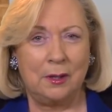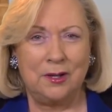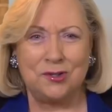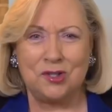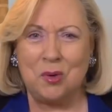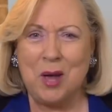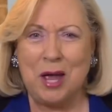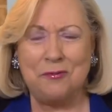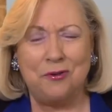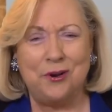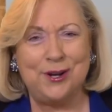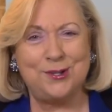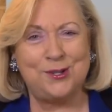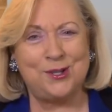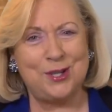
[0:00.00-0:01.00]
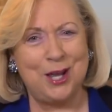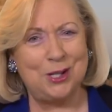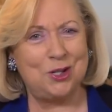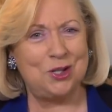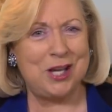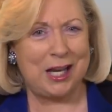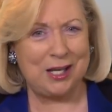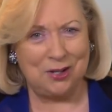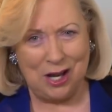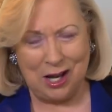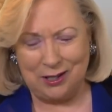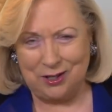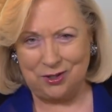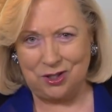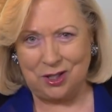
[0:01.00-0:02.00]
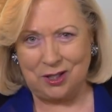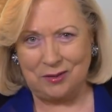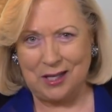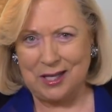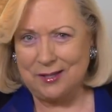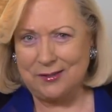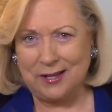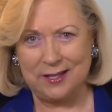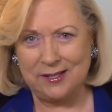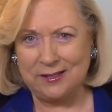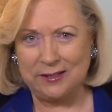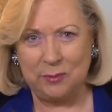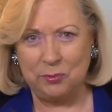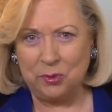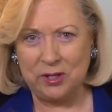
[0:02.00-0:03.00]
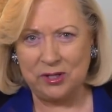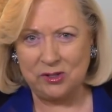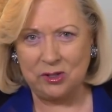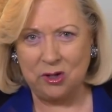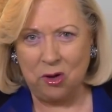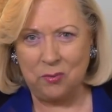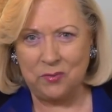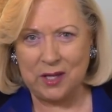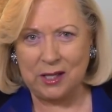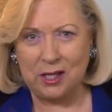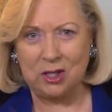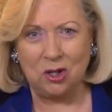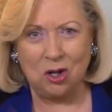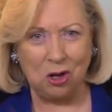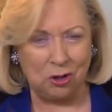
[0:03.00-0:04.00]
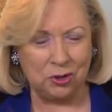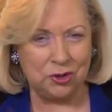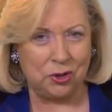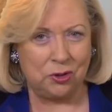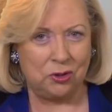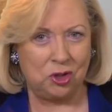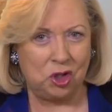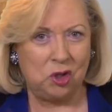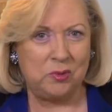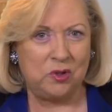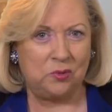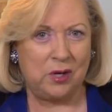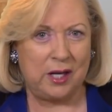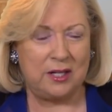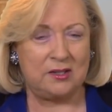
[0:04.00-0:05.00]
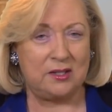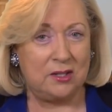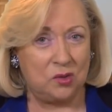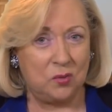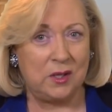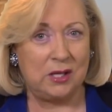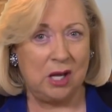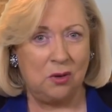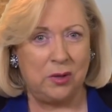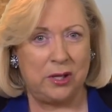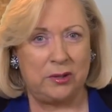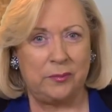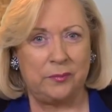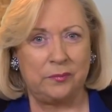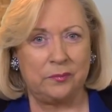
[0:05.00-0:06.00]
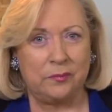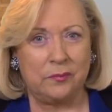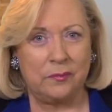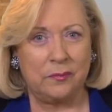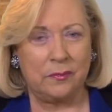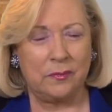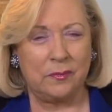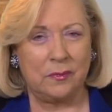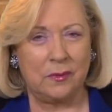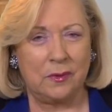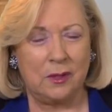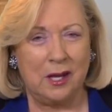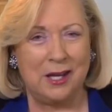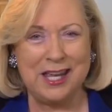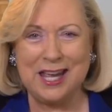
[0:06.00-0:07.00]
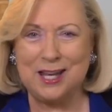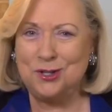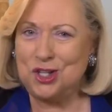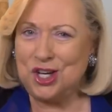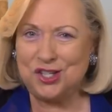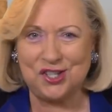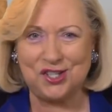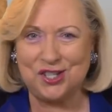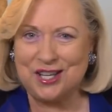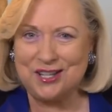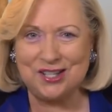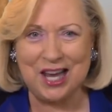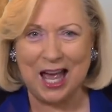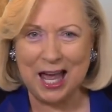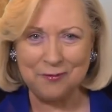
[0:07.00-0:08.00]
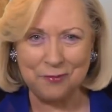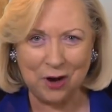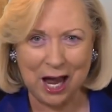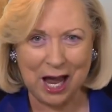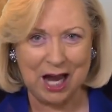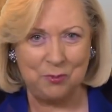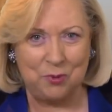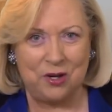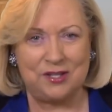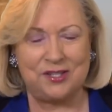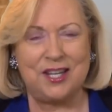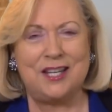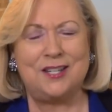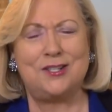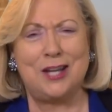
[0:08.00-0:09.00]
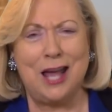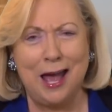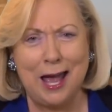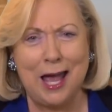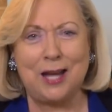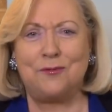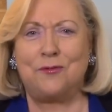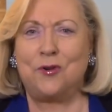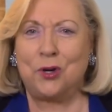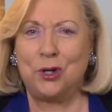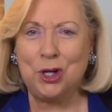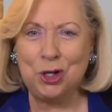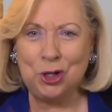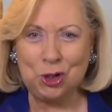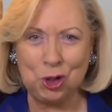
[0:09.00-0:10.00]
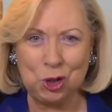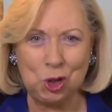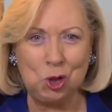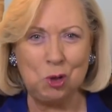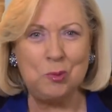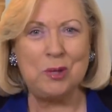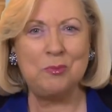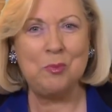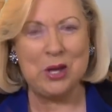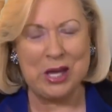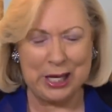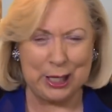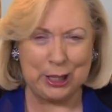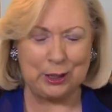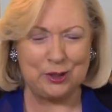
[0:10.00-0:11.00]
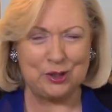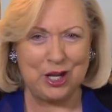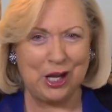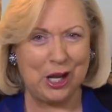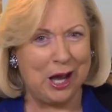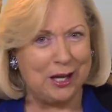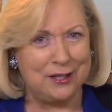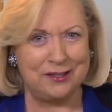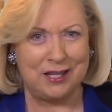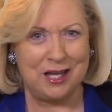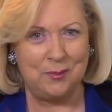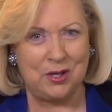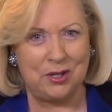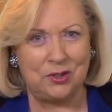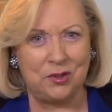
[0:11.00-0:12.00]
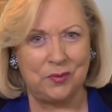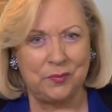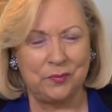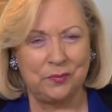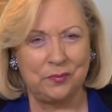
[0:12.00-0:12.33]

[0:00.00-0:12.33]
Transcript: So, my friends, such technology is a slippery slope that could alter the human race as we know it. Again, Jesus didn't die for hybrids. He died for human beings in God's image.